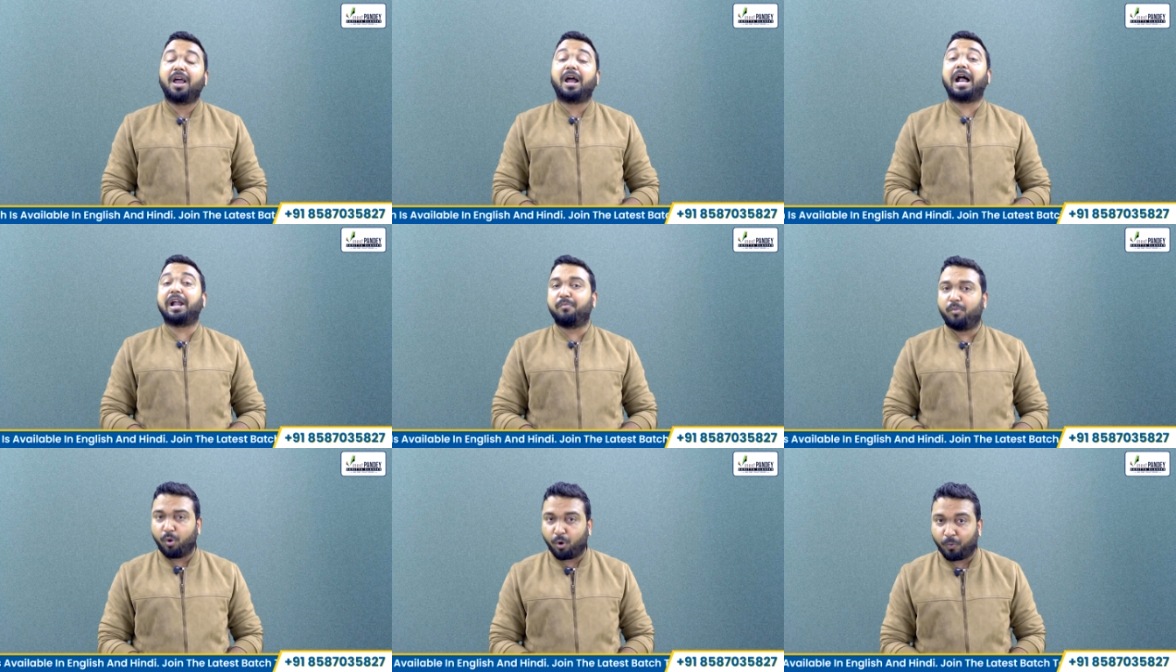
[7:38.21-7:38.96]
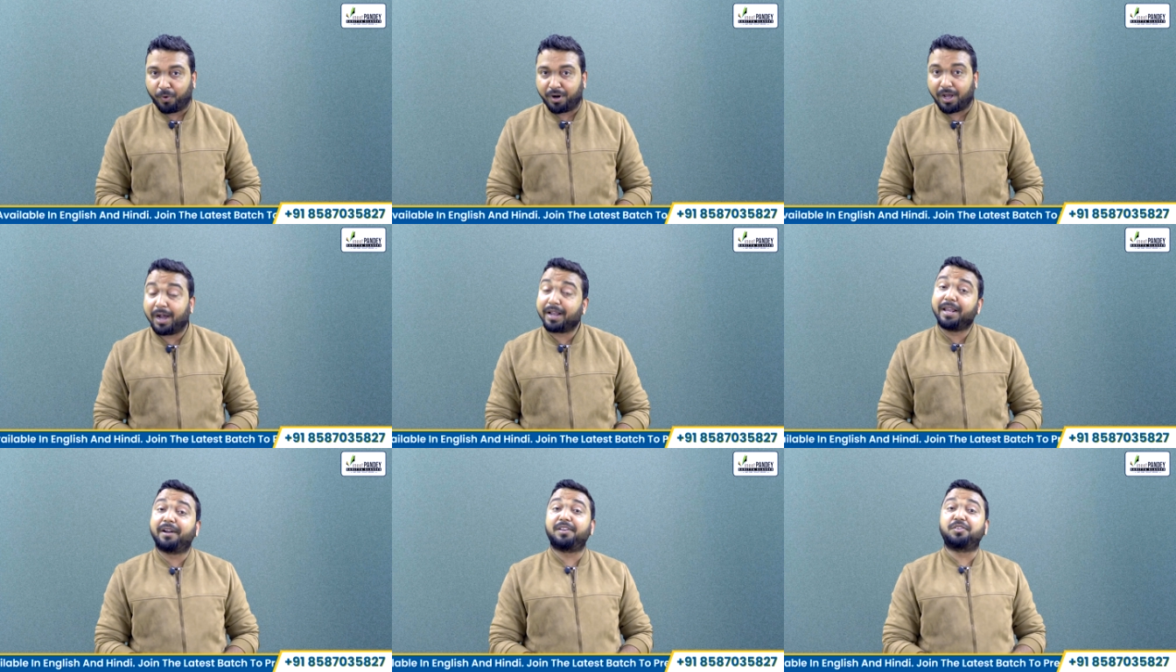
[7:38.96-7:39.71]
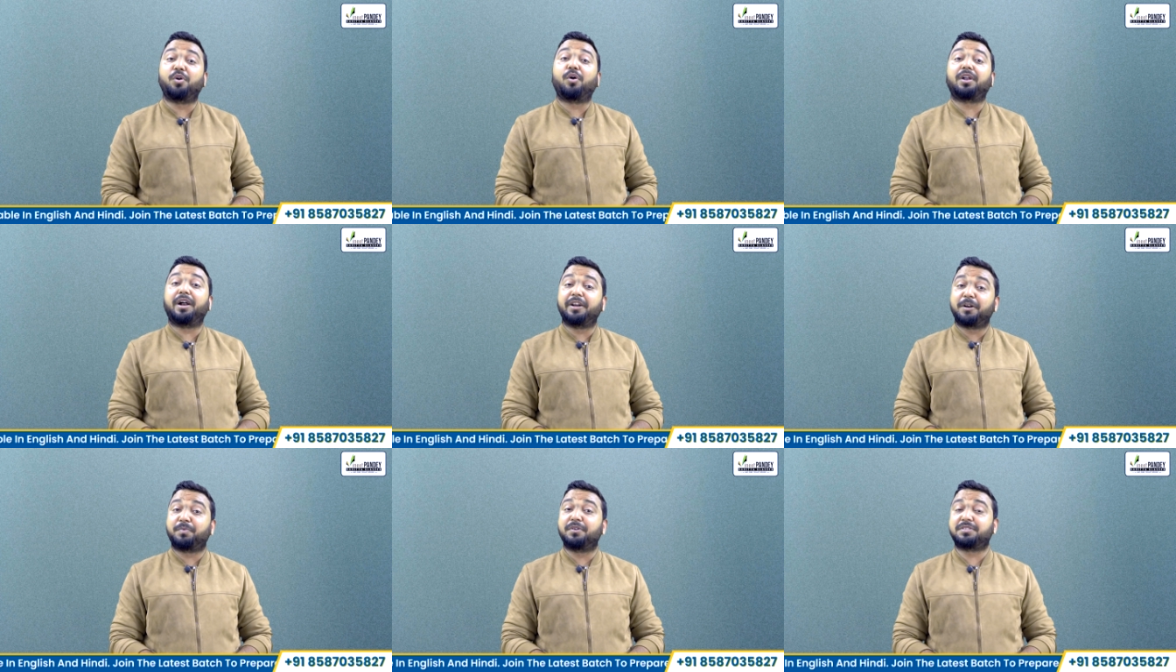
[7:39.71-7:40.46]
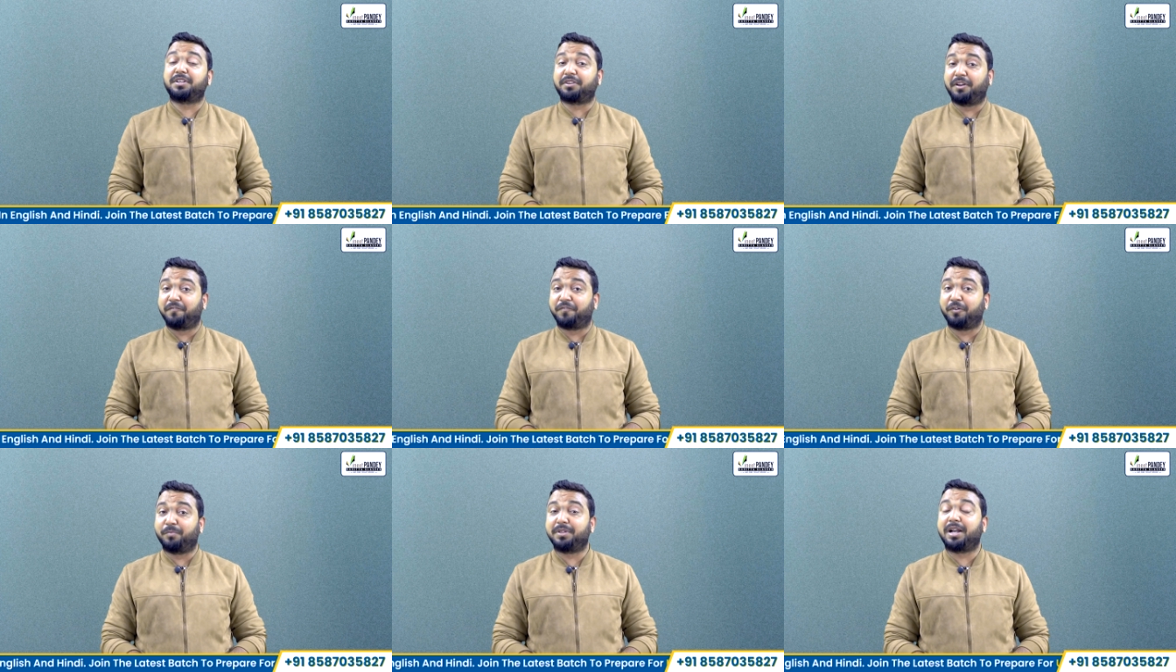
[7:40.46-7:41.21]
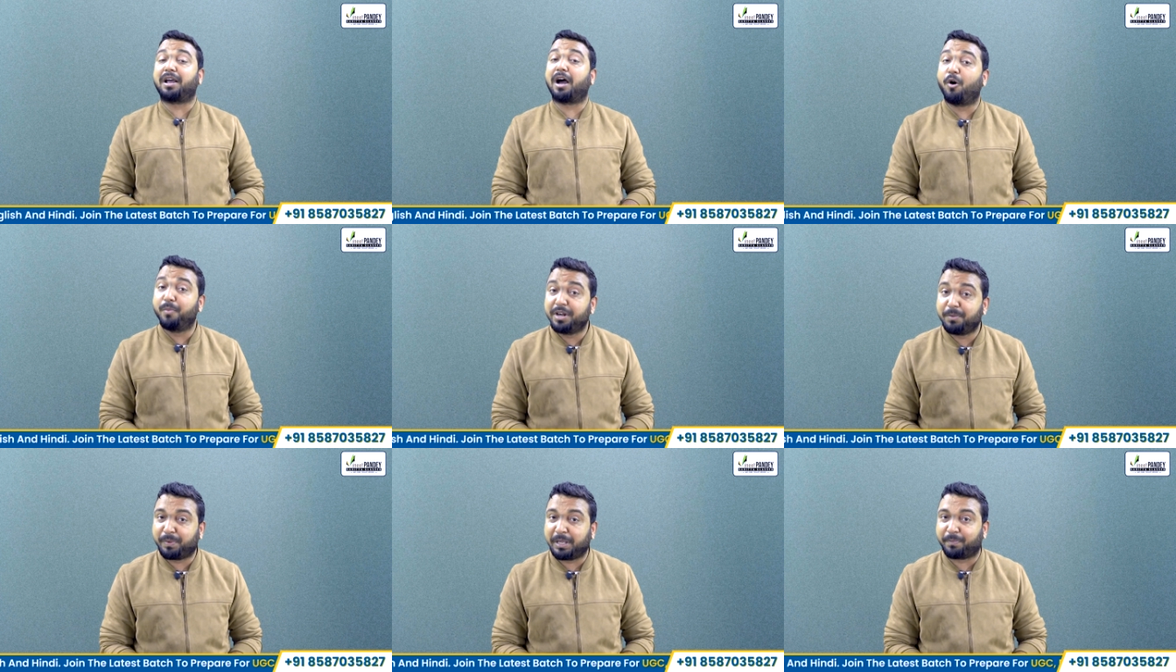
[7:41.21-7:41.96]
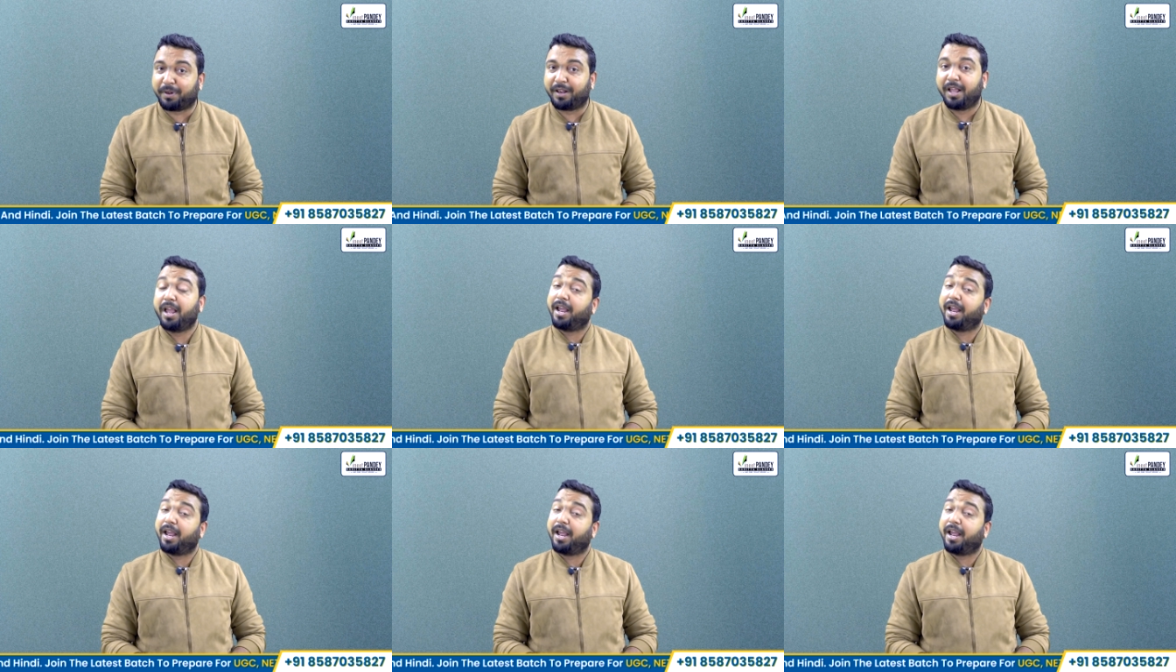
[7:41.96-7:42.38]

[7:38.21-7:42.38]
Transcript: And moreover, again, it is not 100% confirmed that how many people